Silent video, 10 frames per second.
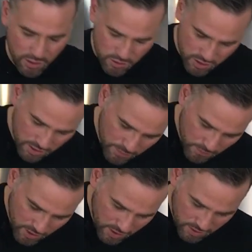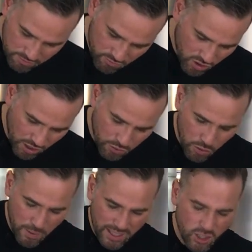out just
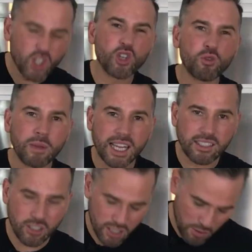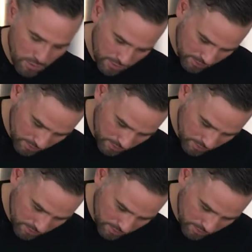for around 2 minutes or so.